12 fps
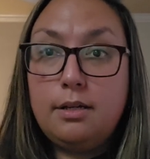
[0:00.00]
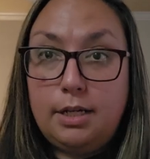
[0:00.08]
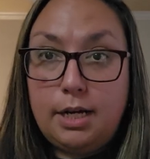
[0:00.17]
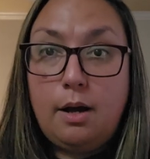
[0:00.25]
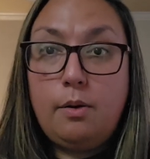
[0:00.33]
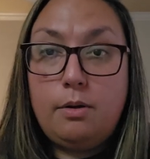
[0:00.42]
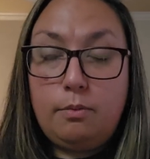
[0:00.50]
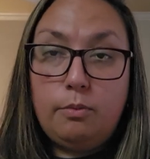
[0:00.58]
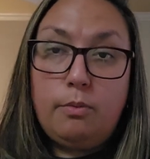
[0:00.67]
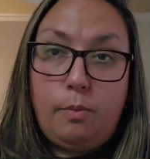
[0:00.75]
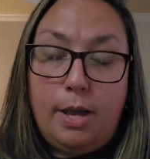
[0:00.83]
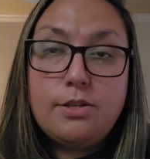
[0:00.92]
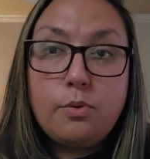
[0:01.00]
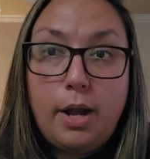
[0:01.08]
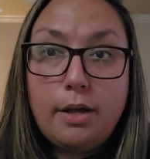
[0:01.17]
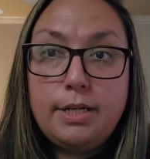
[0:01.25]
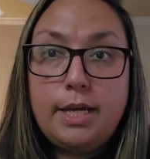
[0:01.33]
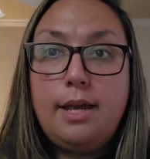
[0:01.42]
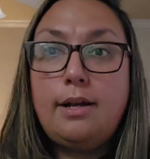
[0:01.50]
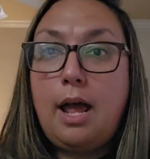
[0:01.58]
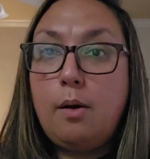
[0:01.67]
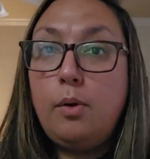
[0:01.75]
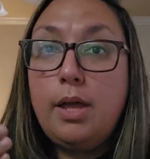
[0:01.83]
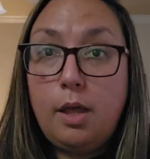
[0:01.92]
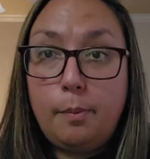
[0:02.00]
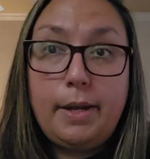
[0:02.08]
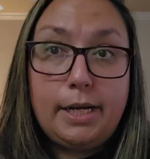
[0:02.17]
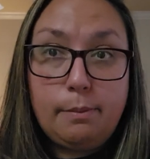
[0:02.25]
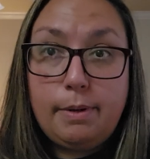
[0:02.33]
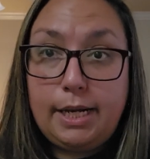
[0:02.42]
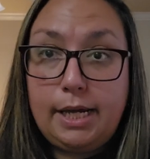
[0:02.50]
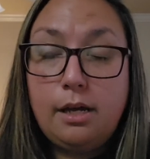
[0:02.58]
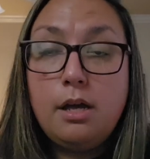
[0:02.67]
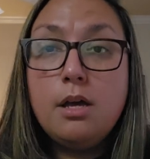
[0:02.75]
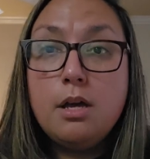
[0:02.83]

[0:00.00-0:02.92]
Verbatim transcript: you know, ways around it, and I will help anybody